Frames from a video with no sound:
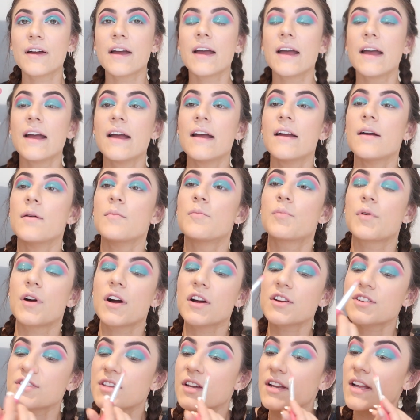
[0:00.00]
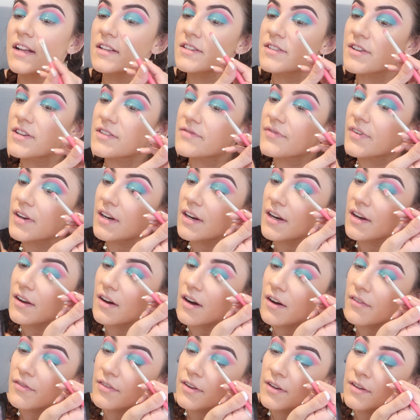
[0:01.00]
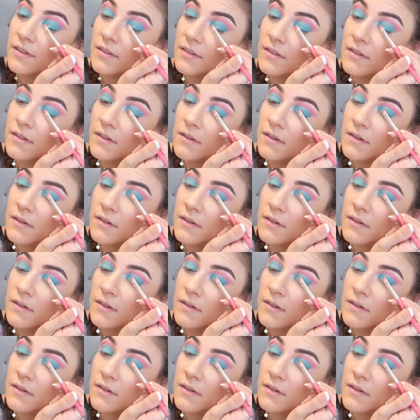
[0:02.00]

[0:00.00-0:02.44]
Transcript: a brush that gets used for glitter often.